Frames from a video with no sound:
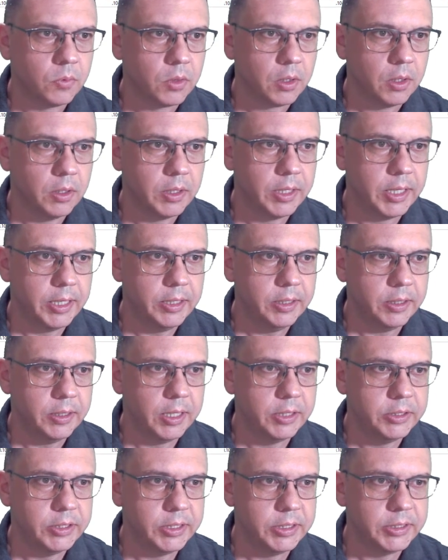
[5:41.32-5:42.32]
Okay,
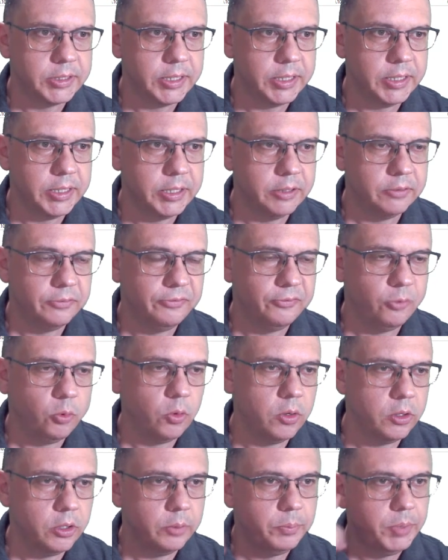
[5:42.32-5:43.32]
as you can see here,
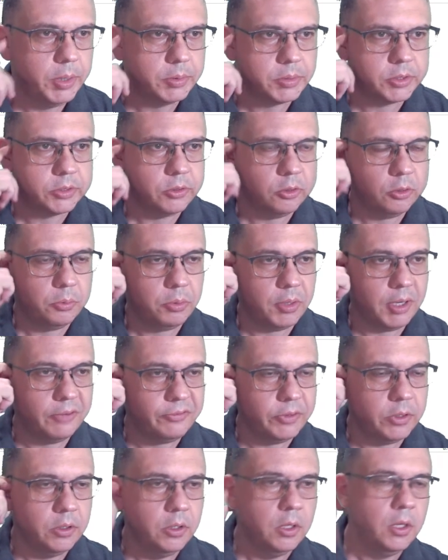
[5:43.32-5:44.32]
400 pips in total profit.